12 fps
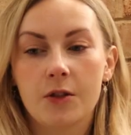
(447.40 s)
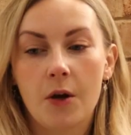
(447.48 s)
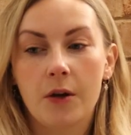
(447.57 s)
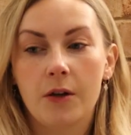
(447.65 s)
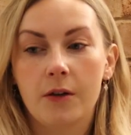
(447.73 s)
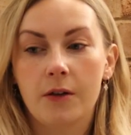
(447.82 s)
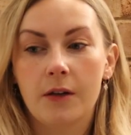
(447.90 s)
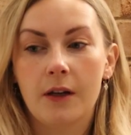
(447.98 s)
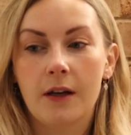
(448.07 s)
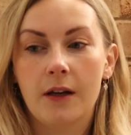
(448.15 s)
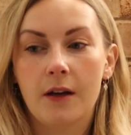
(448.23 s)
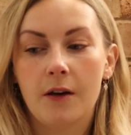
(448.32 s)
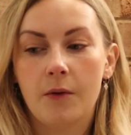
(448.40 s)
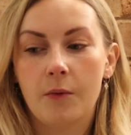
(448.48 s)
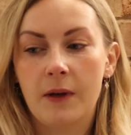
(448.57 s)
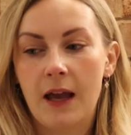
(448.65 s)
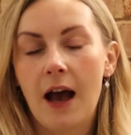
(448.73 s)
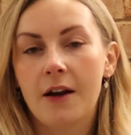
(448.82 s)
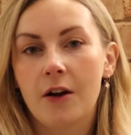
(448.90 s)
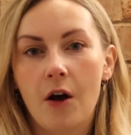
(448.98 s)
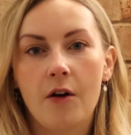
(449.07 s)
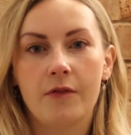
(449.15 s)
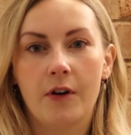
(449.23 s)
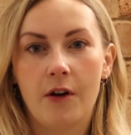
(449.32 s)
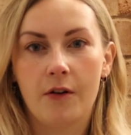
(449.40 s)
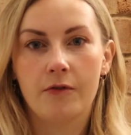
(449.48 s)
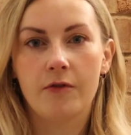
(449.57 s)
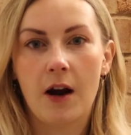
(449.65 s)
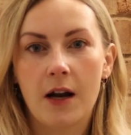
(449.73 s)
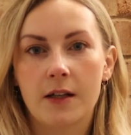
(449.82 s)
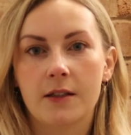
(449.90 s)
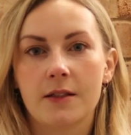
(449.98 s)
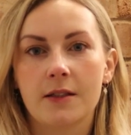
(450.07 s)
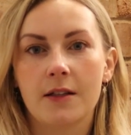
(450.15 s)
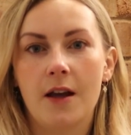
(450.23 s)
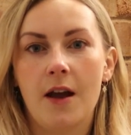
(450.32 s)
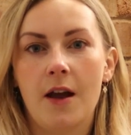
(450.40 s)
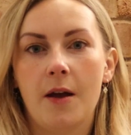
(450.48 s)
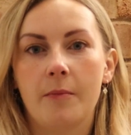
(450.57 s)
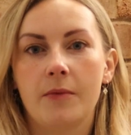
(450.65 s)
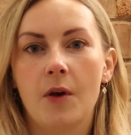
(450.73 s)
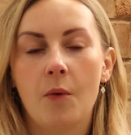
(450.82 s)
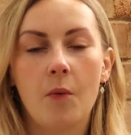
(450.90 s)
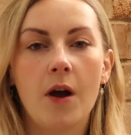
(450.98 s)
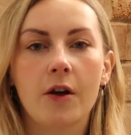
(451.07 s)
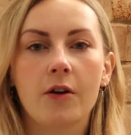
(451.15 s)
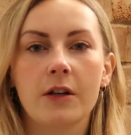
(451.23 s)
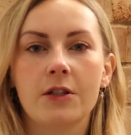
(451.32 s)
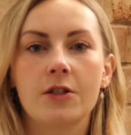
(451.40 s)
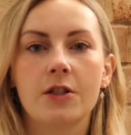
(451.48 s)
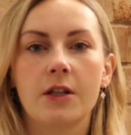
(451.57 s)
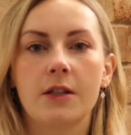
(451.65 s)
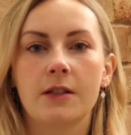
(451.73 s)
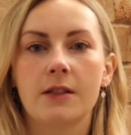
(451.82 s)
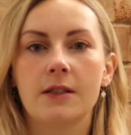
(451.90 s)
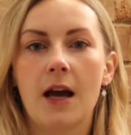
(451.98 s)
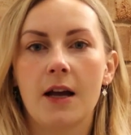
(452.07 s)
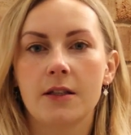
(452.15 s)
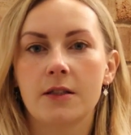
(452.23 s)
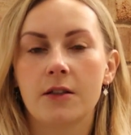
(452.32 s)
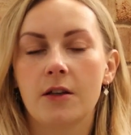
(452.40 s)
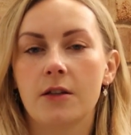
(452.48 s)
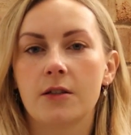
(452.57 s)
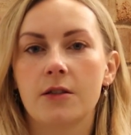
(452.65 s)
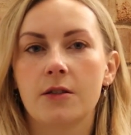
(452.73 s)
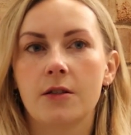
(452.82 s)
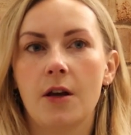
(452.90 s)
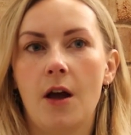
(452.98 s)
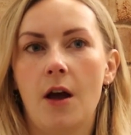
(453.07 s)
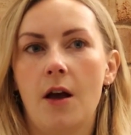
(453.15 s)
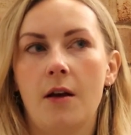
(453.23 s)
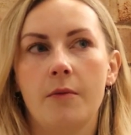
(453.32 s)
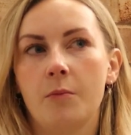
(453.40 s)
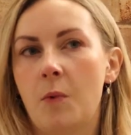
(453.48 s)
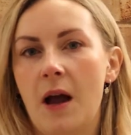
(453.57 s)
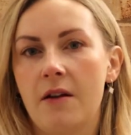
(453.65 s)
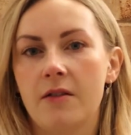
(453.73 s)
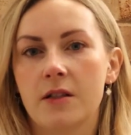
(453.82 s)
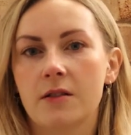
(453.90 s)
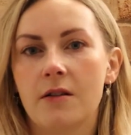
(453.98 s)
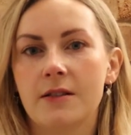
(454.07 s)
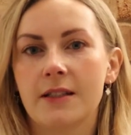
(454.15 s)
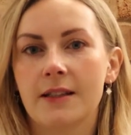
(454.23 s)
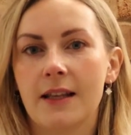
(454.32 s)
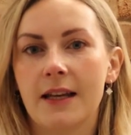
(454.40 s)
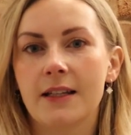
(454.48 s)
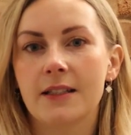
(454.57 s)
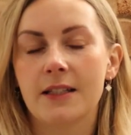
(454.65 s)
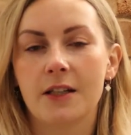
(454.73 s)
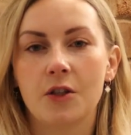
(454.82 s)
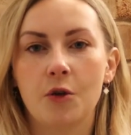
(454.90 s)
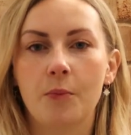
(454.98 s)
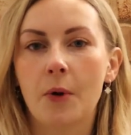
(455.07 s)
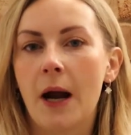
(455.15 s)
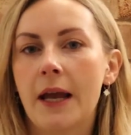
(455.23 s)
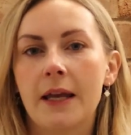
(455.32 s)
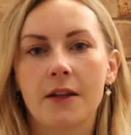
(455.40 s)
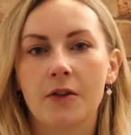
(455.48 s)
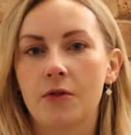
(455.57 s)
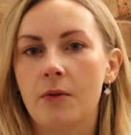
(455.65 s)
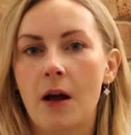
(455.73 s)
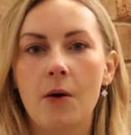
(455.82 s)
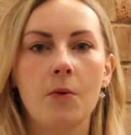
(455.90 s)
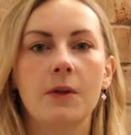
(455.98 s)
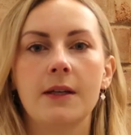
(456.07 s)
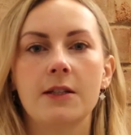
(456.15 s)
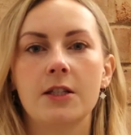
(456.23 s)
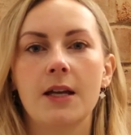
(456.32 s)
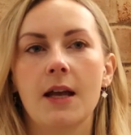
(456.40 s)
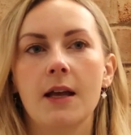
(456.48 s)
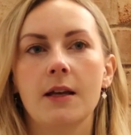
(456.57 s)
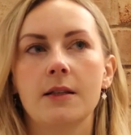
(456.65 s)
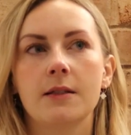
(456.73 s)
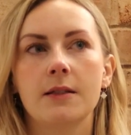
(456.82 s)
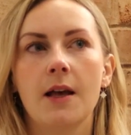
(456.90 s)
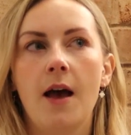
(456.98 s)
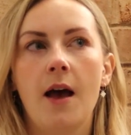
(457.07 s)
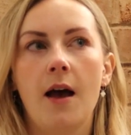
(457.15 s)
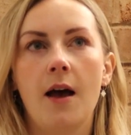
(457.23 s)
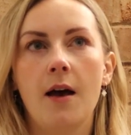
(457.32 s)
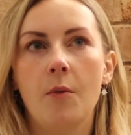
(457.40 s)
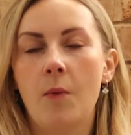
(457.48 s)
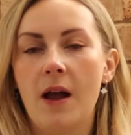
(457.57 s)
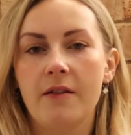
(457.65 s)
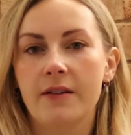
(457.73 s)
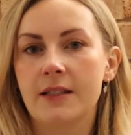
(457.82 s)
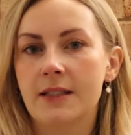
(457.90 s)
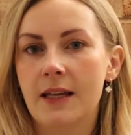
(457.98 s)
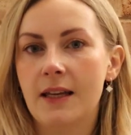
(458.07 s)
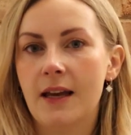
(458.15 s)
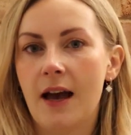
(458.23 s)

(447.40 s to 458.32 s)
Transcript: So we had a lot of our friends that weren't Christians ask us, where is God in this? And you're praying throughout all these years, where is he?